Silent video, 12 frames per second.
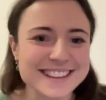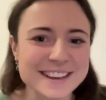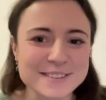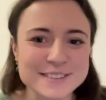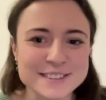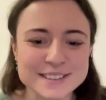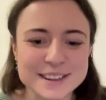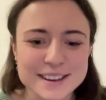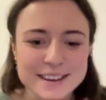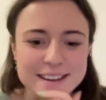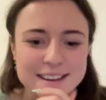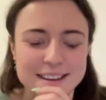That was
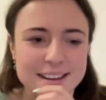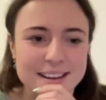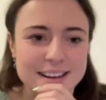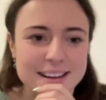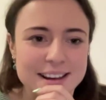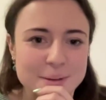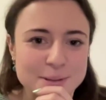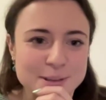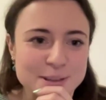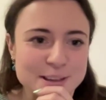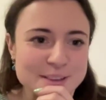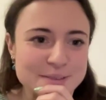
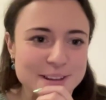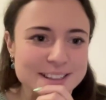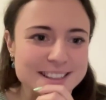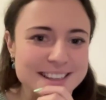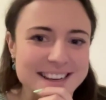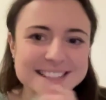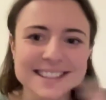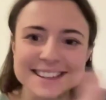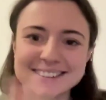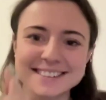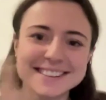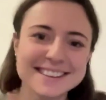absolutely
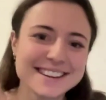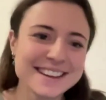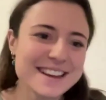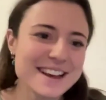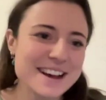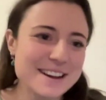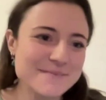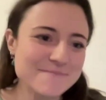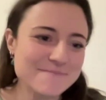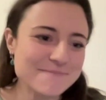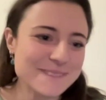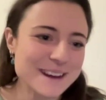fascinating.
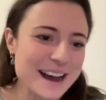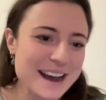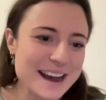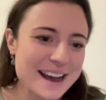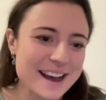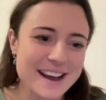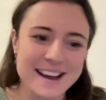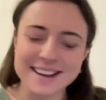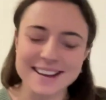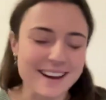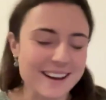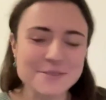
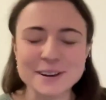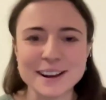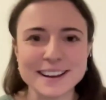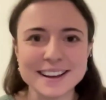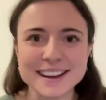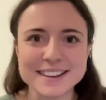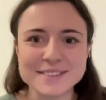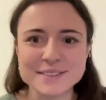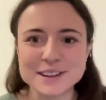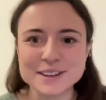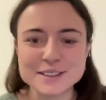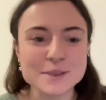I feel like I have
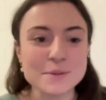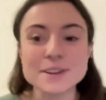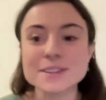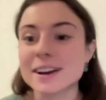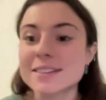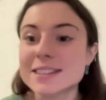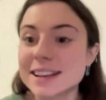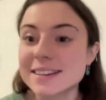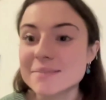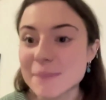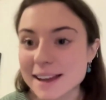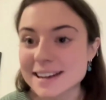learned so much. I have
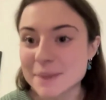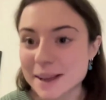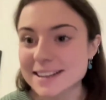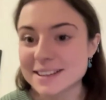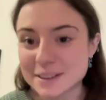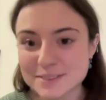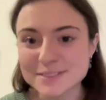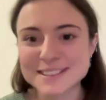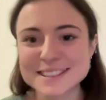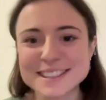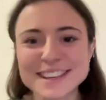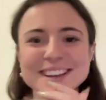taken many, many
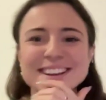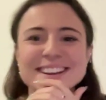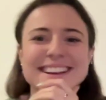notes.